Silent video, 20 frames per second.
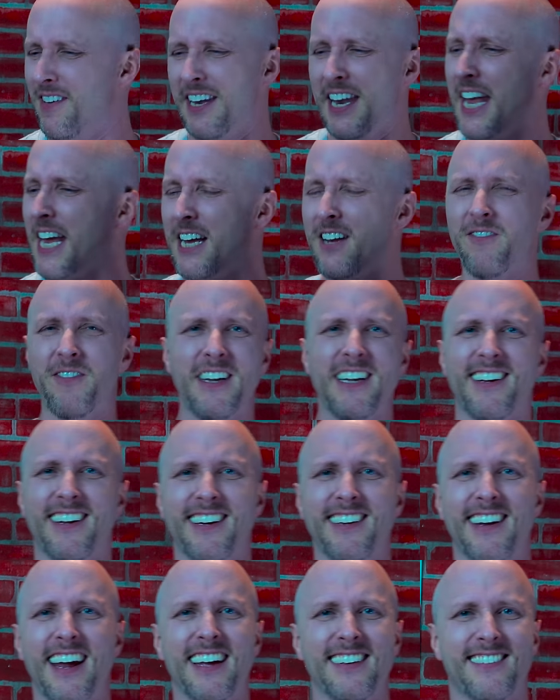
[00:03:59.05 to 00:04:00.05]
Navy
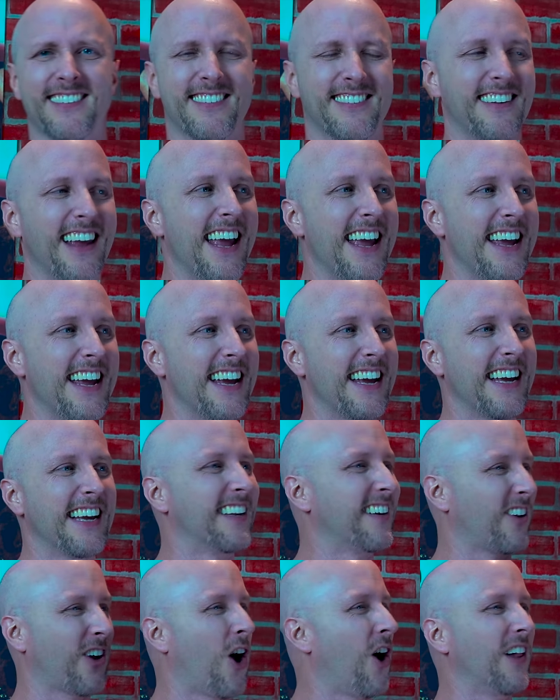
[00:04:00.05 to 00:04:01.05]
cadets say
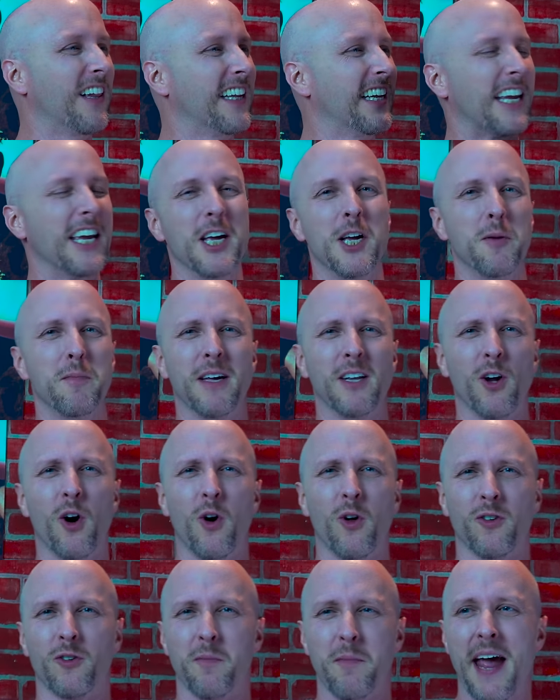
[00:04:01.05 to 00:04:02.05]
and calling him an
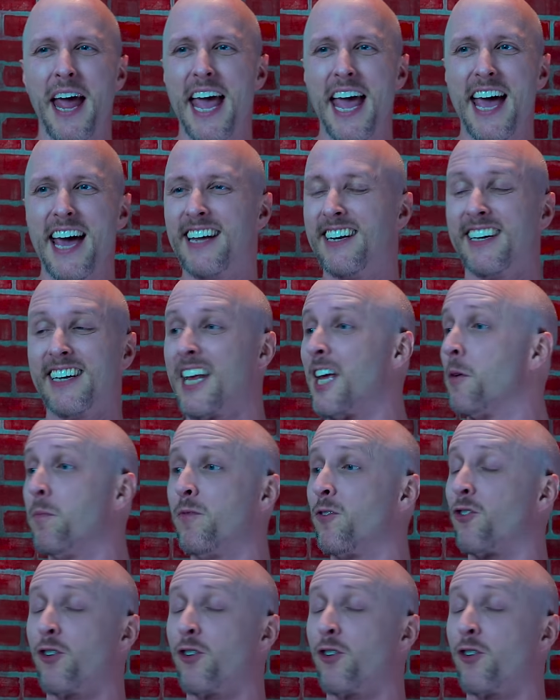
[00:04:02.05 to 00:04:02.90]
old man and him